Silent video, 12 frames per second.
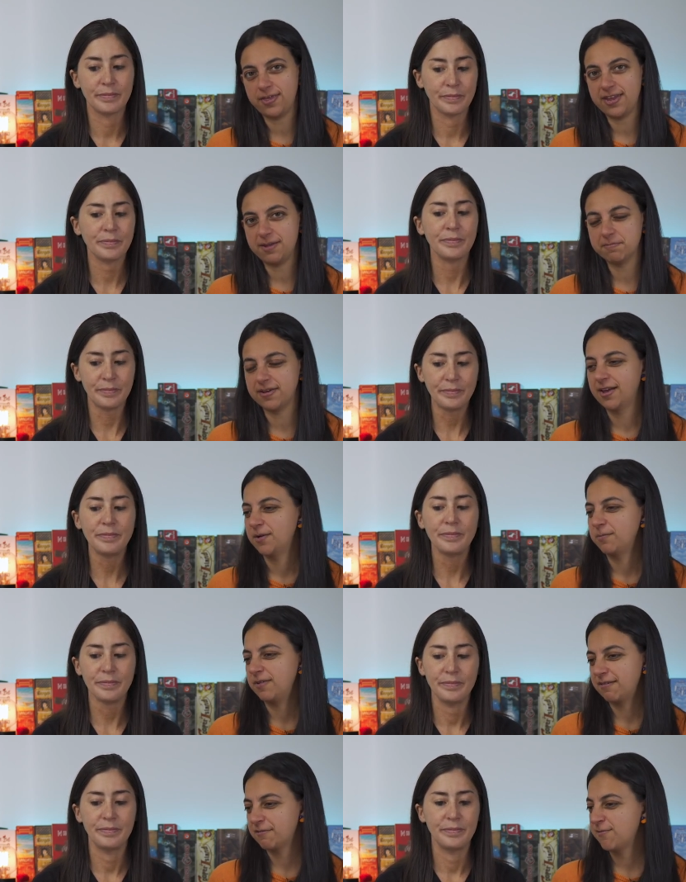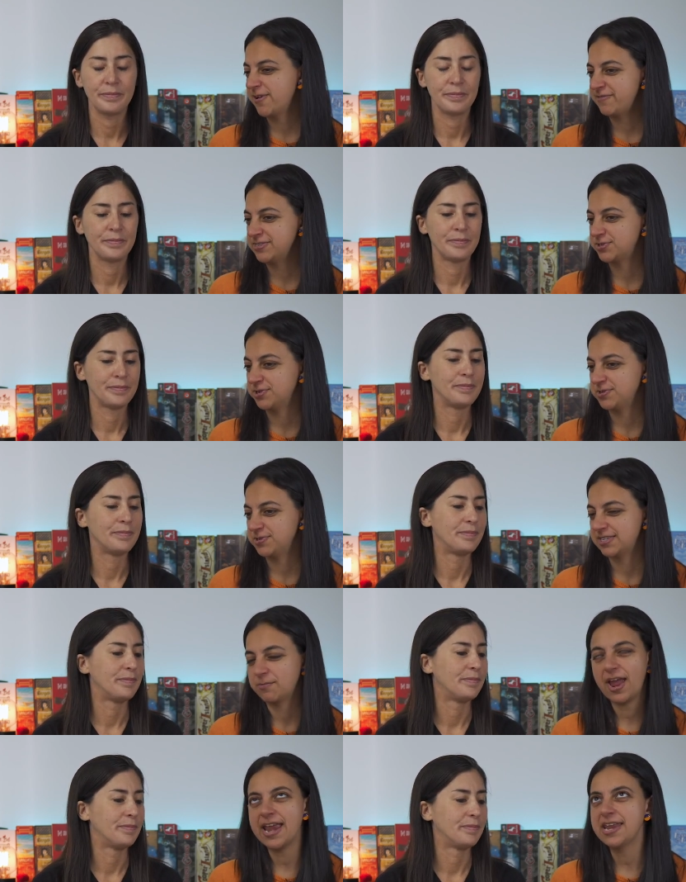Speaker 1: theme. Whenever we've introduced
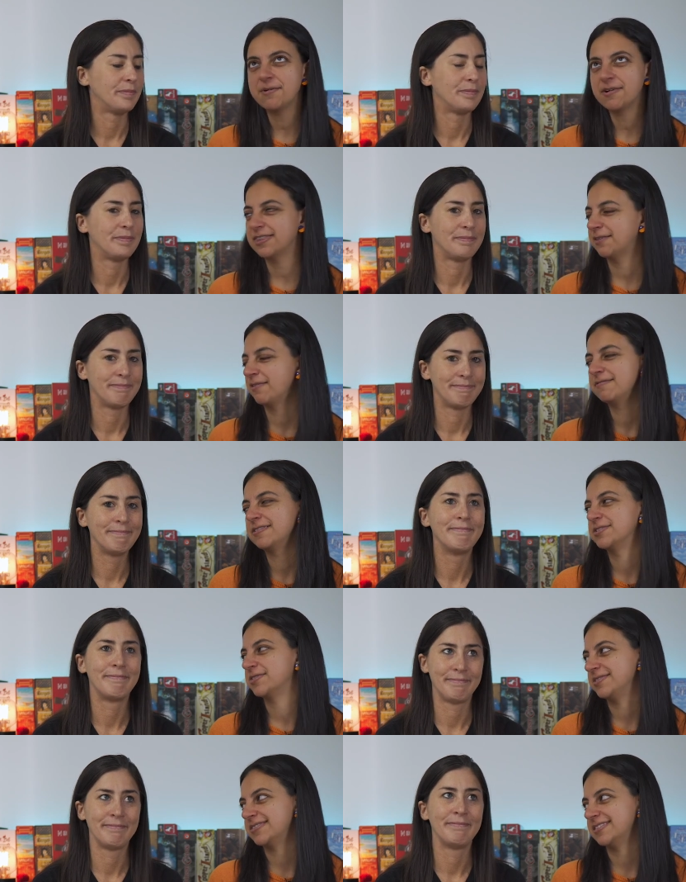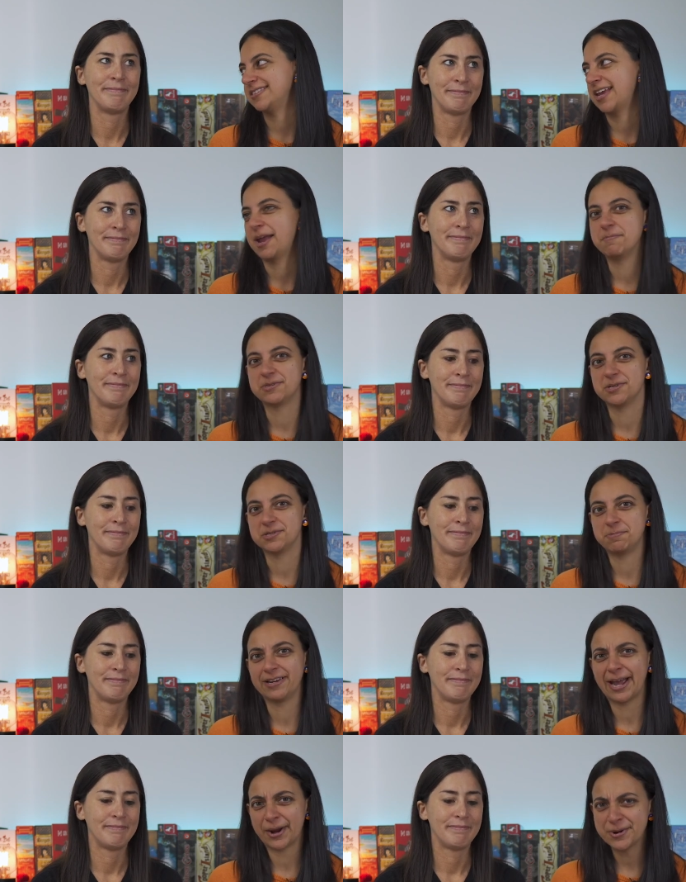anyone that we've introduced this game to, has
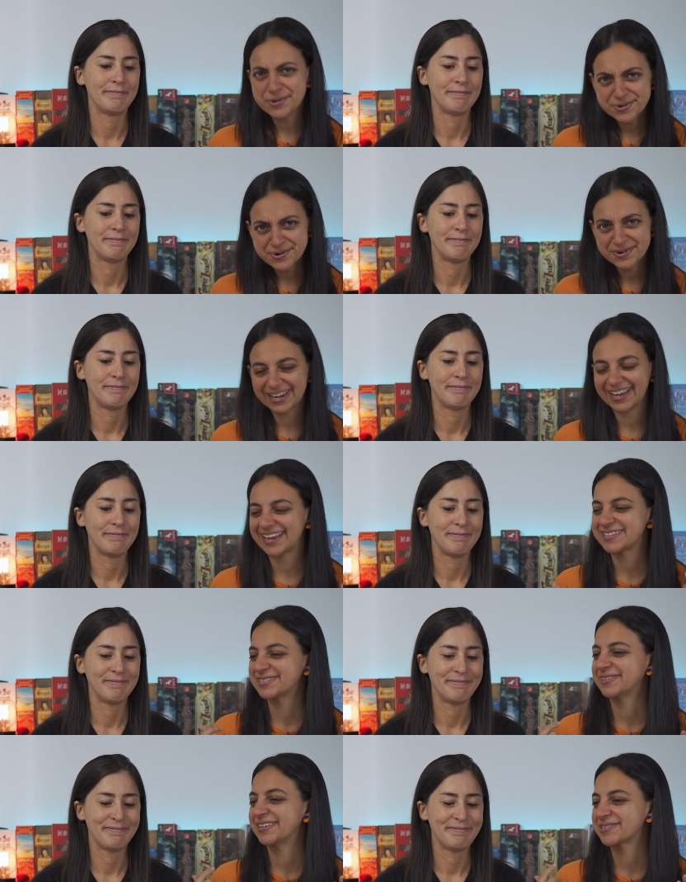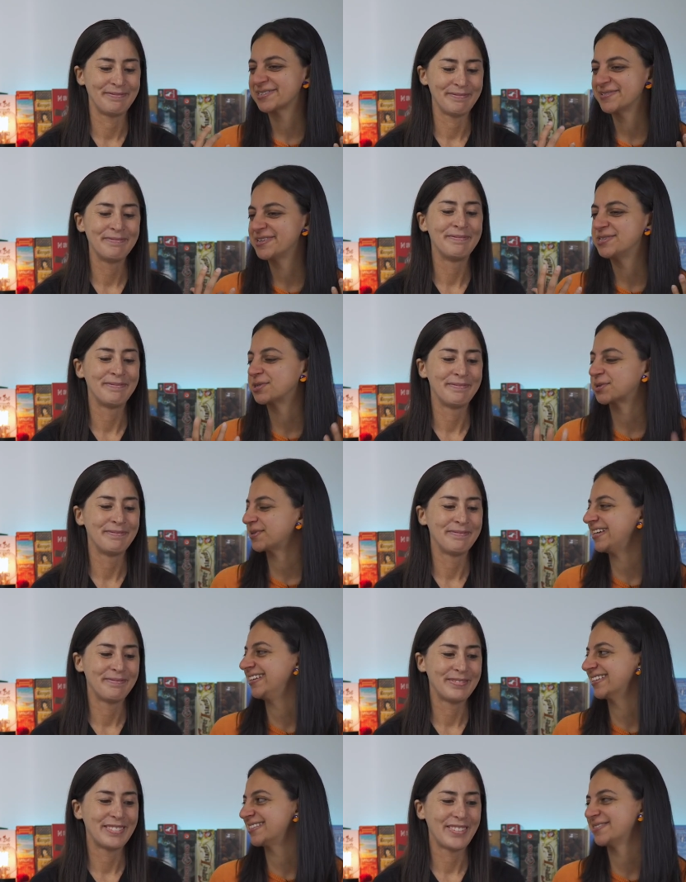been like, ooh, like it's they're so
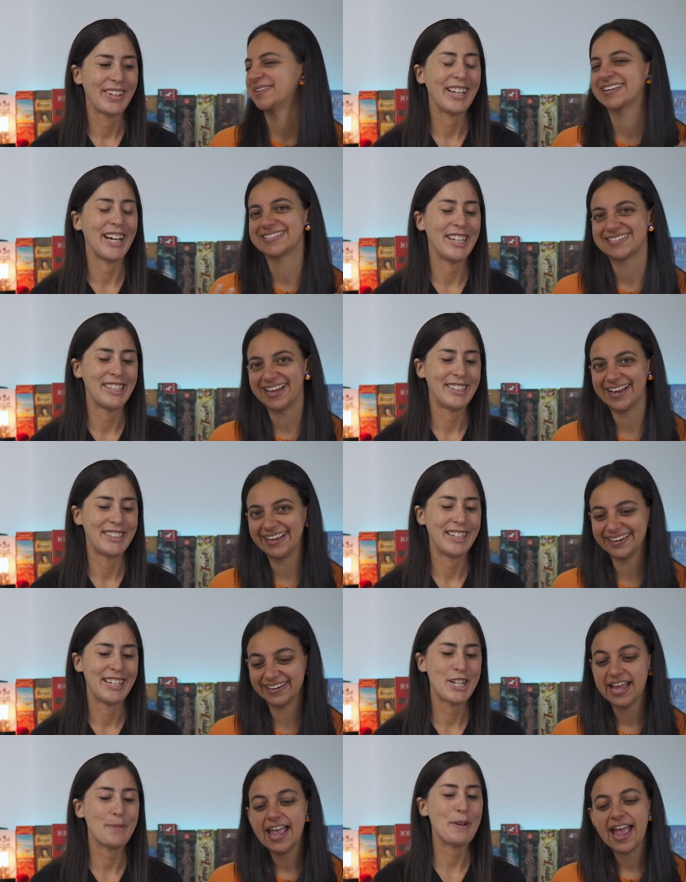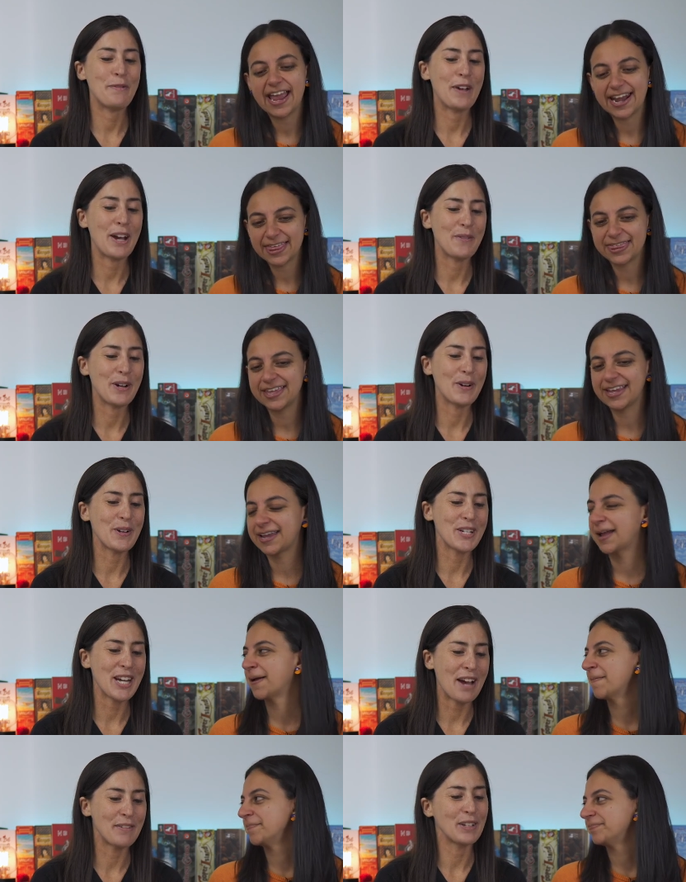intrigued and so yeah. excited. To be and fair, we
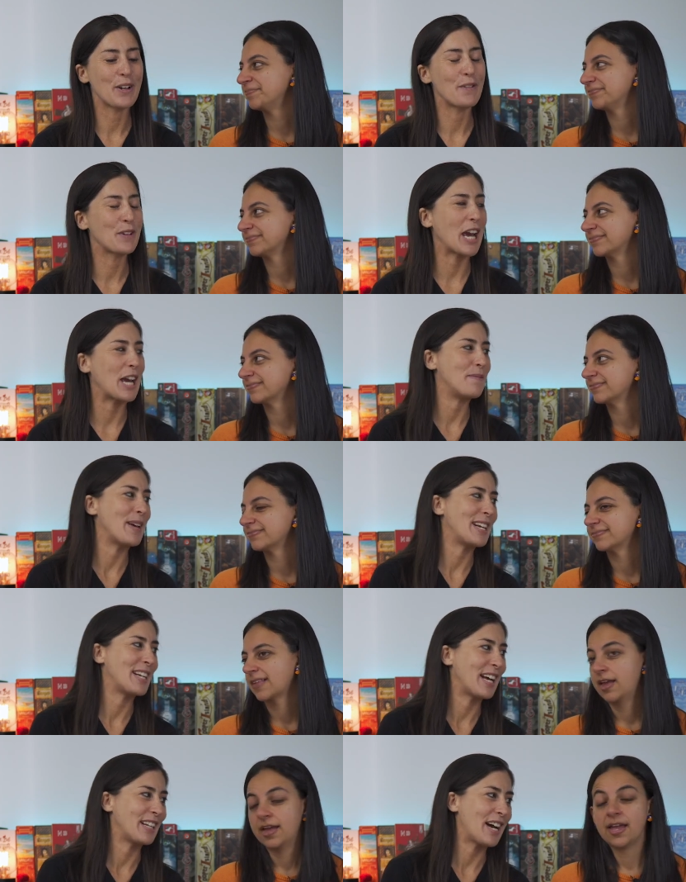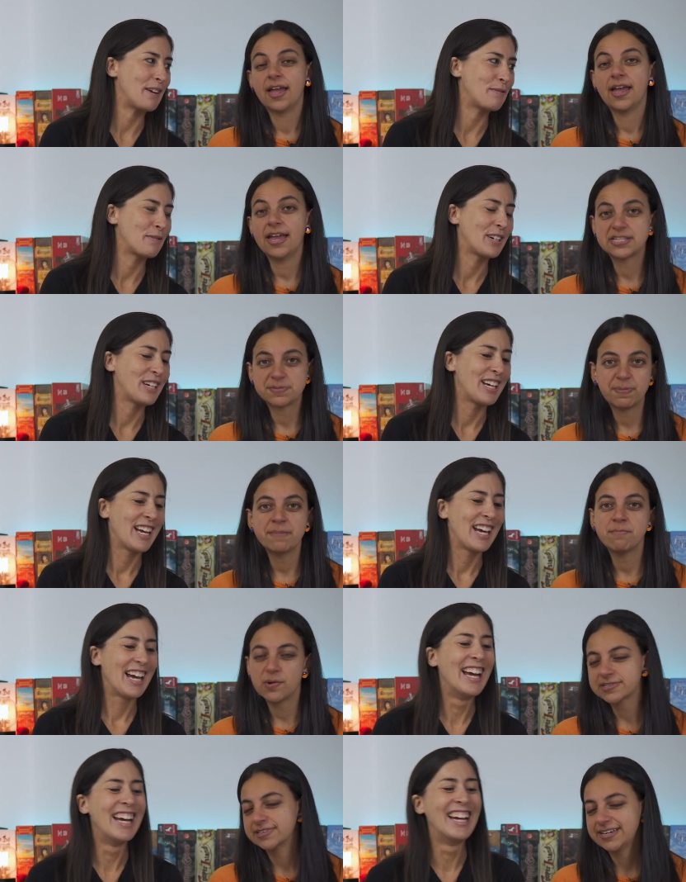also have a lot of gay men in our life. It's been
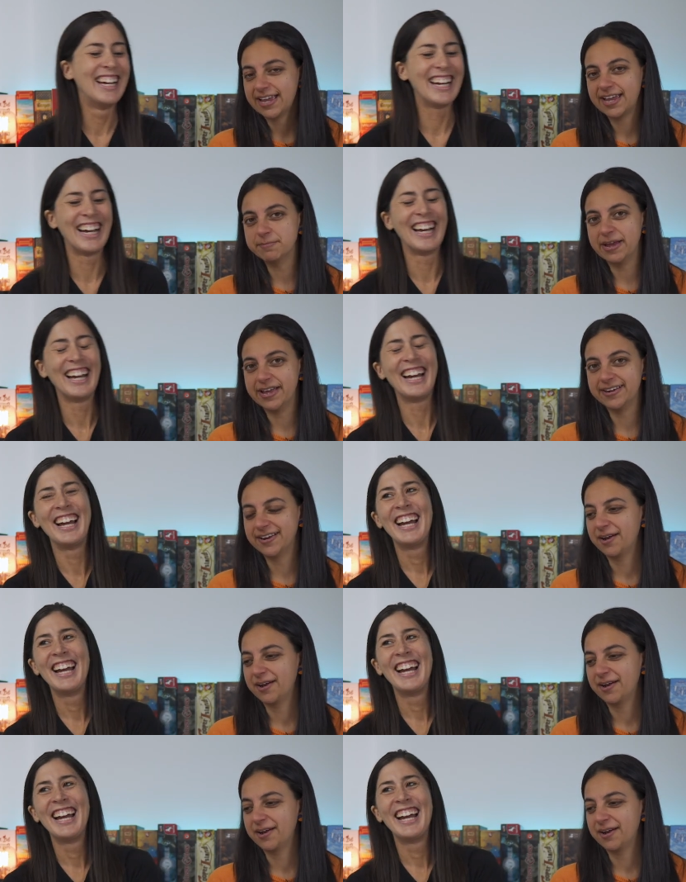mostly gay men